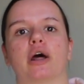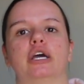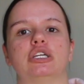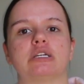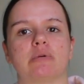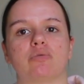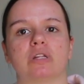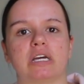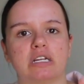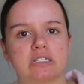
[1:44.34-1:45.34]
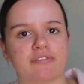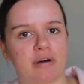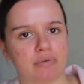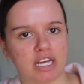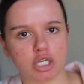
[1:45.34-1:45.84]
used to be really into
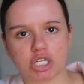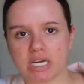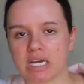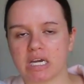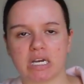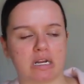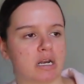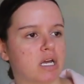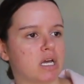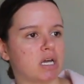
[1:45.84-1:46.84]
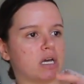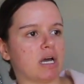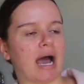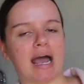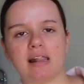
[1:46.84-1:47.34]
foundation and
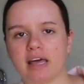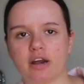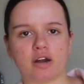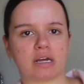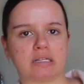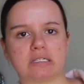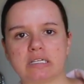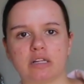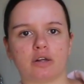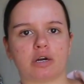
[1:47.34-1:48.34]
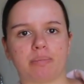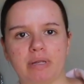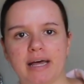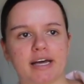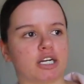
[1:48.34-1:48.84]
highlighter, concealer,
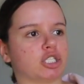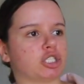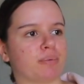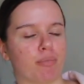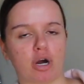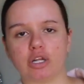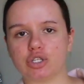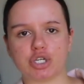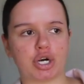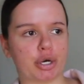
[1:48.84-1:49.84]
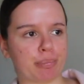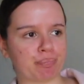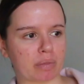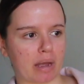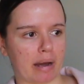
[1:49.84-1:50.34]
blush, bronzer,
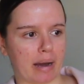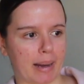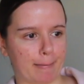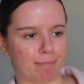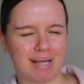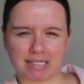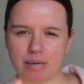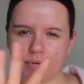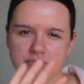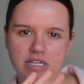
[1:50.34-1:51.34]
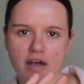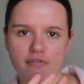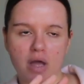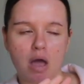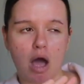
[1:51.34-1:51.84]
that type of stuff.
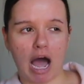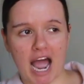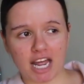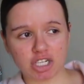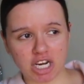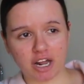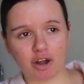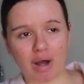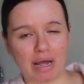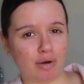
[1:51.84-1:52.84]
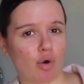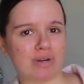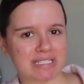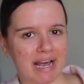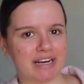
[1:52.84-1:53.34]
Eyeshadow, I
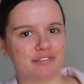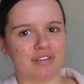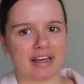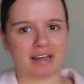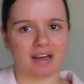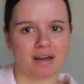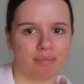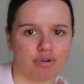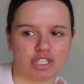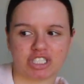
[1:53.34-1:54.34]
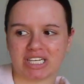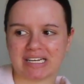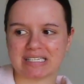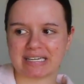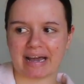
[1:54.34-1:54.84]
always kind of like push to the
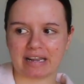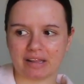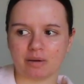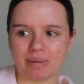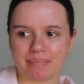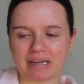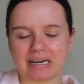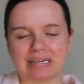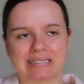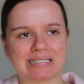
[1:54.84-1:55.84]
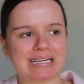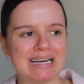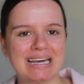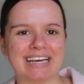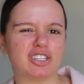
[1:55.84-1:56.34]
side a little bit because
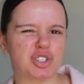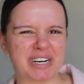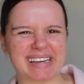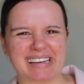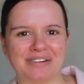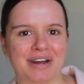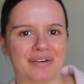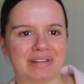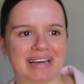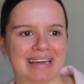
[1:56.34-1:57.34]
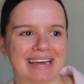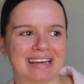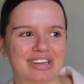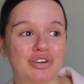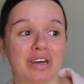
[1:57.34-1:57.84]
it's tricky, you know? Like
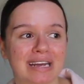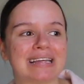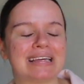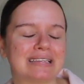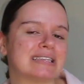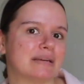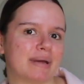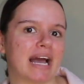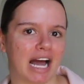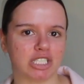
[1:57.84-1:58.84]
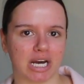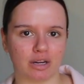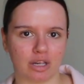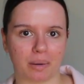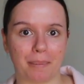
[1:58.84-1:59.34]
you can easily make eyeshadow
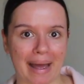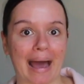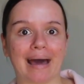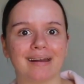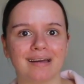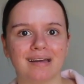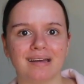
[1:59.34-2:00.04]
look bad